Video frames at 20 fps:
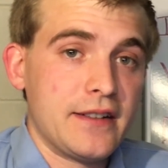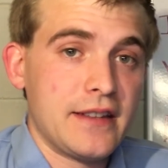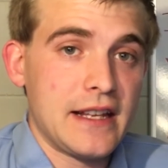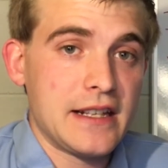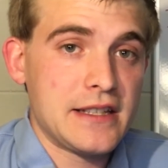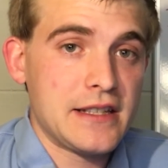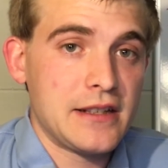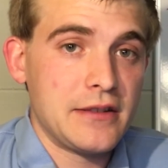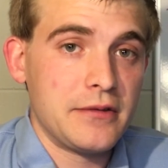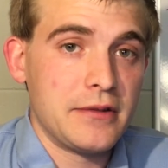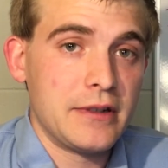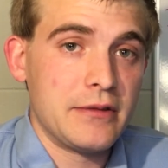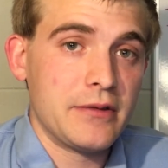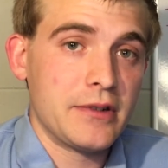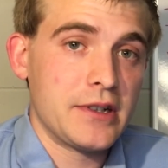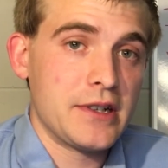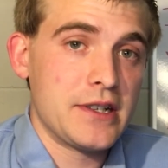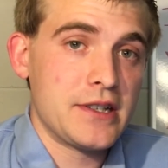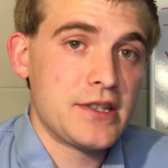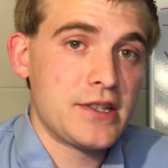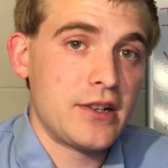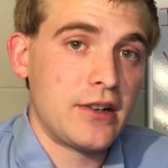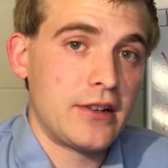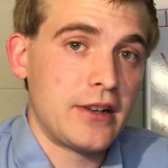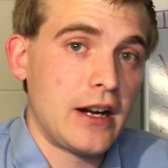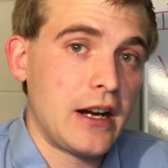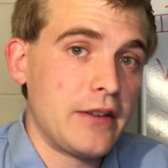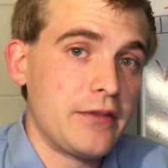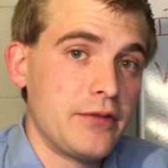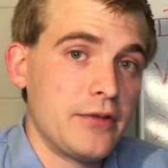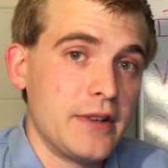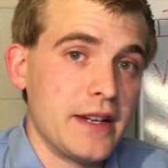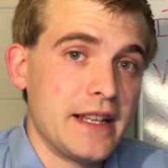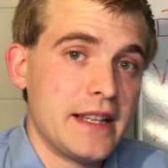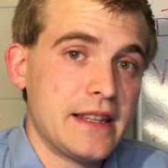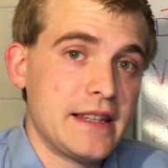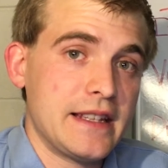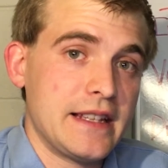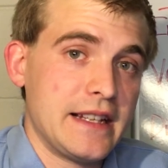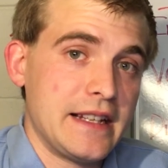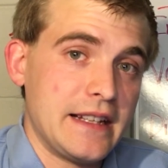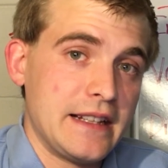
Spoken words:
that's the one we're going to start off with.